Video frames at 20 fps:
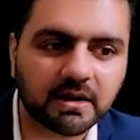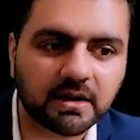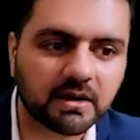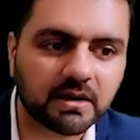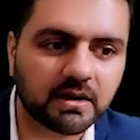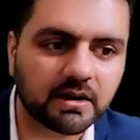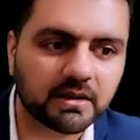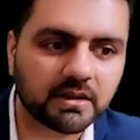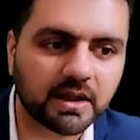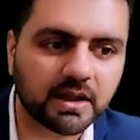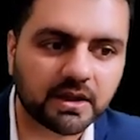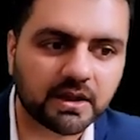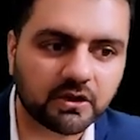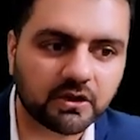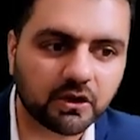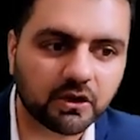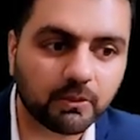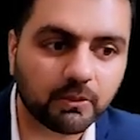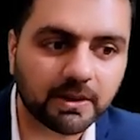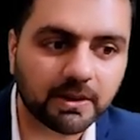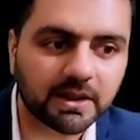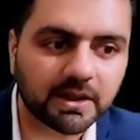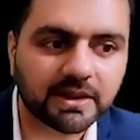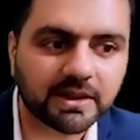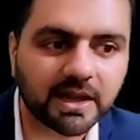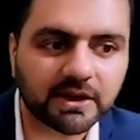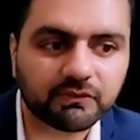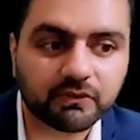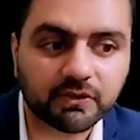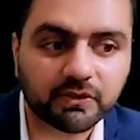like global
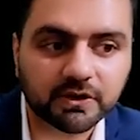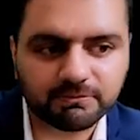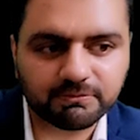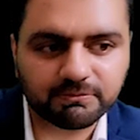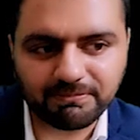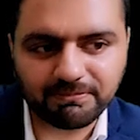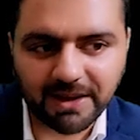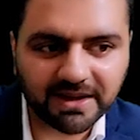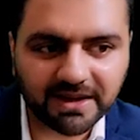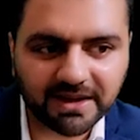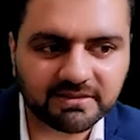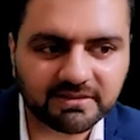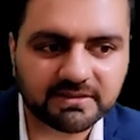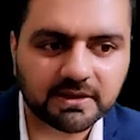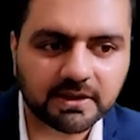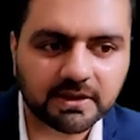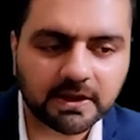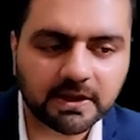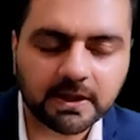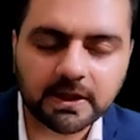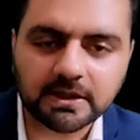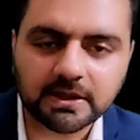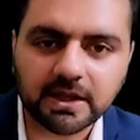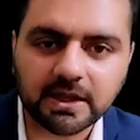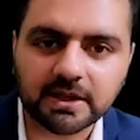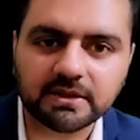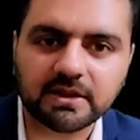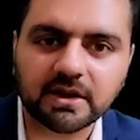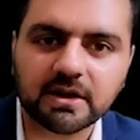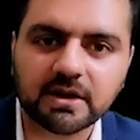networks banks.
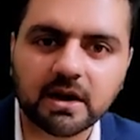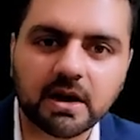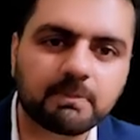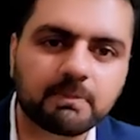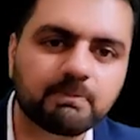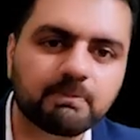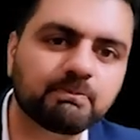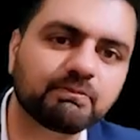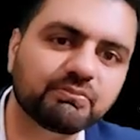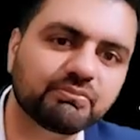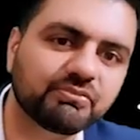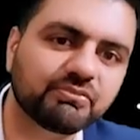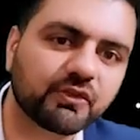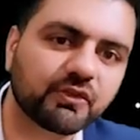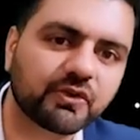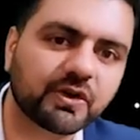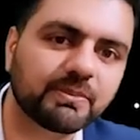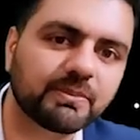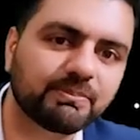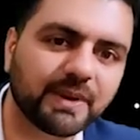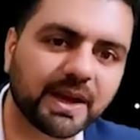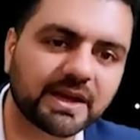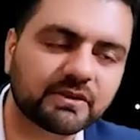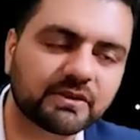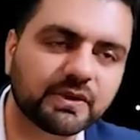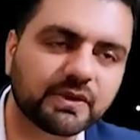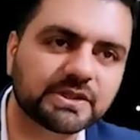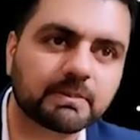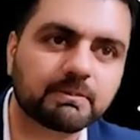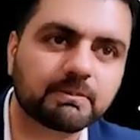Like there are different banks
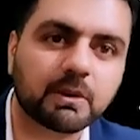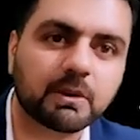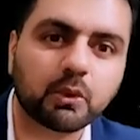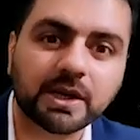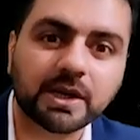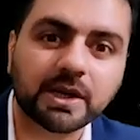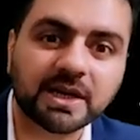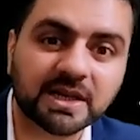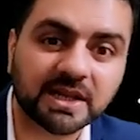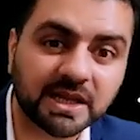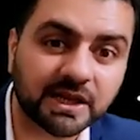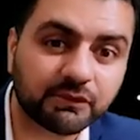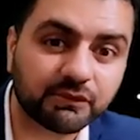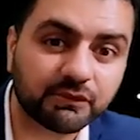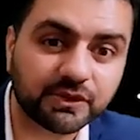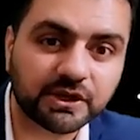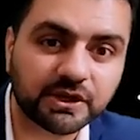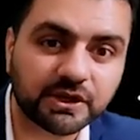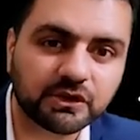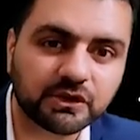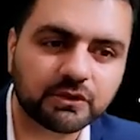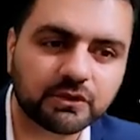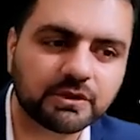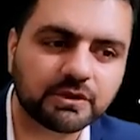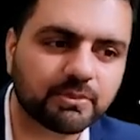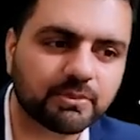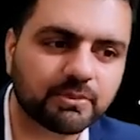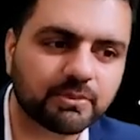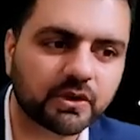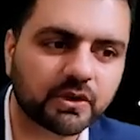which are providing liquidity to the
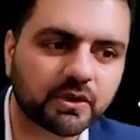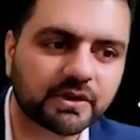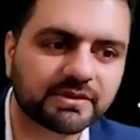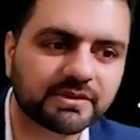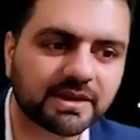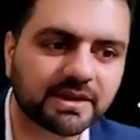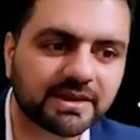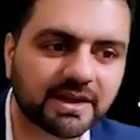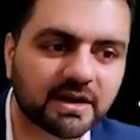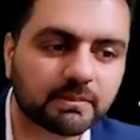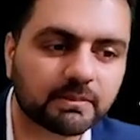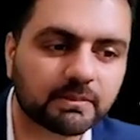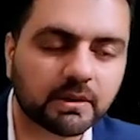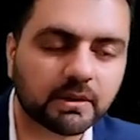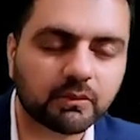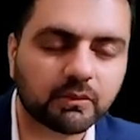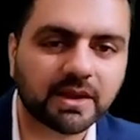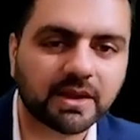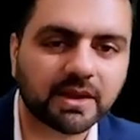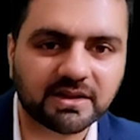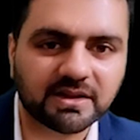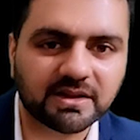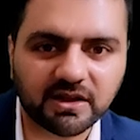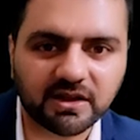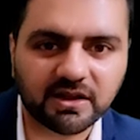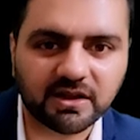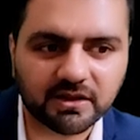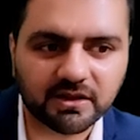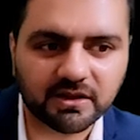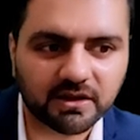brokers, and they are providing
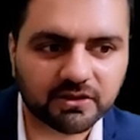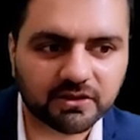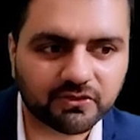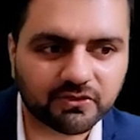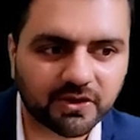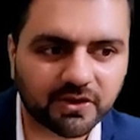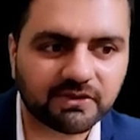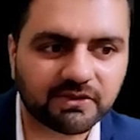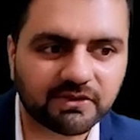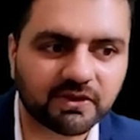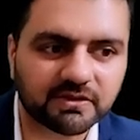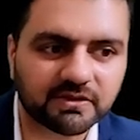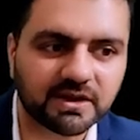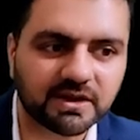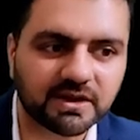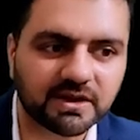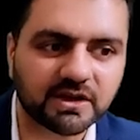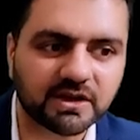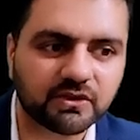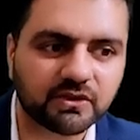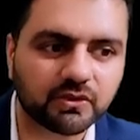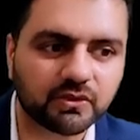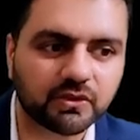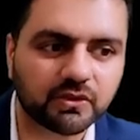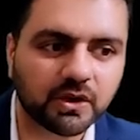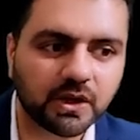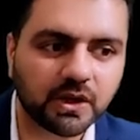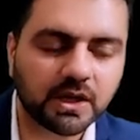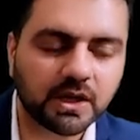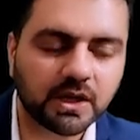the trading facility to
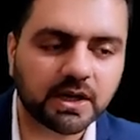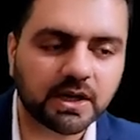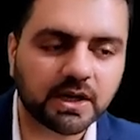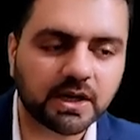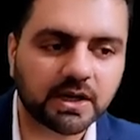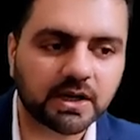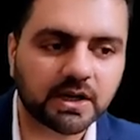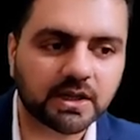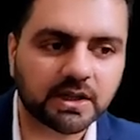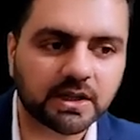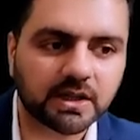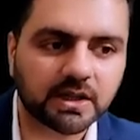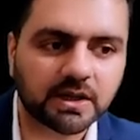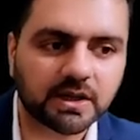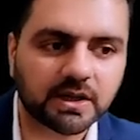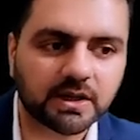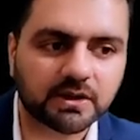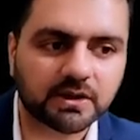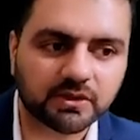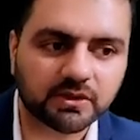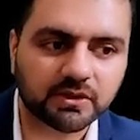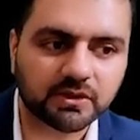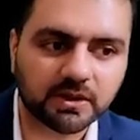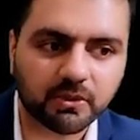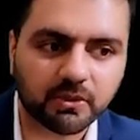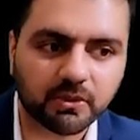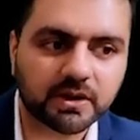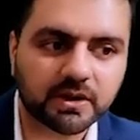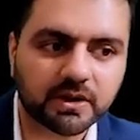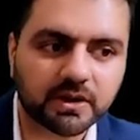the
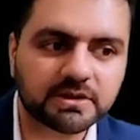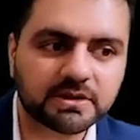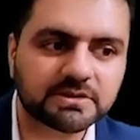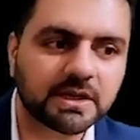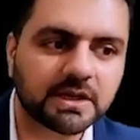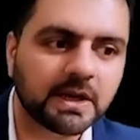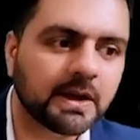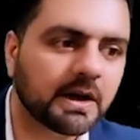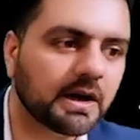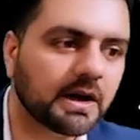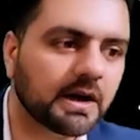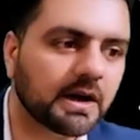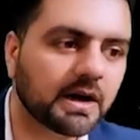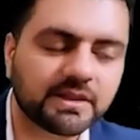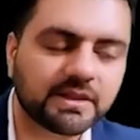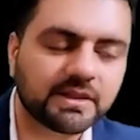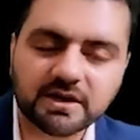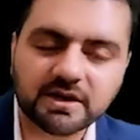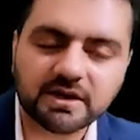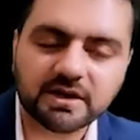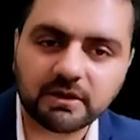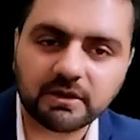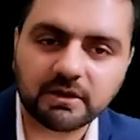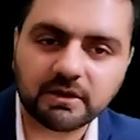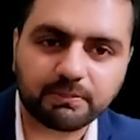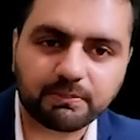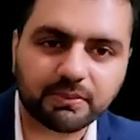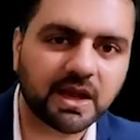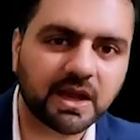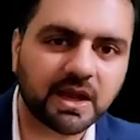brokers. They are
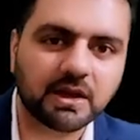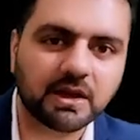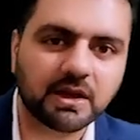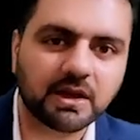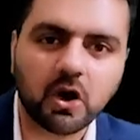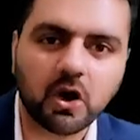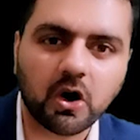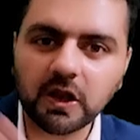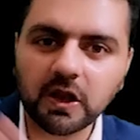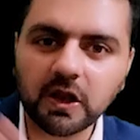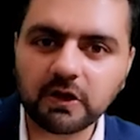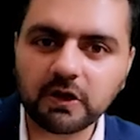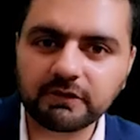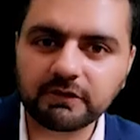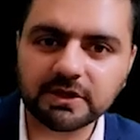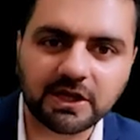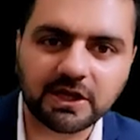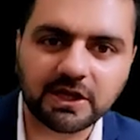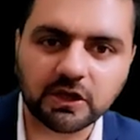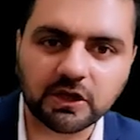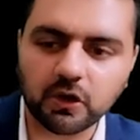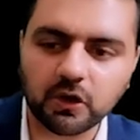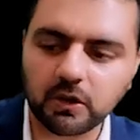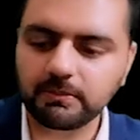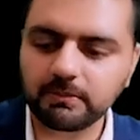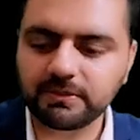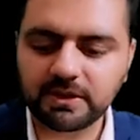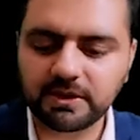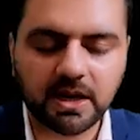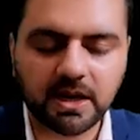spread all over the globe.
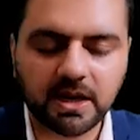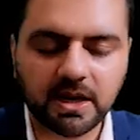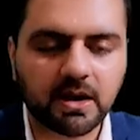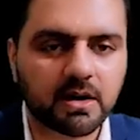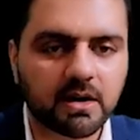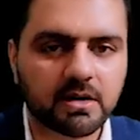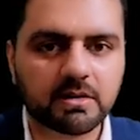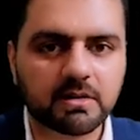They are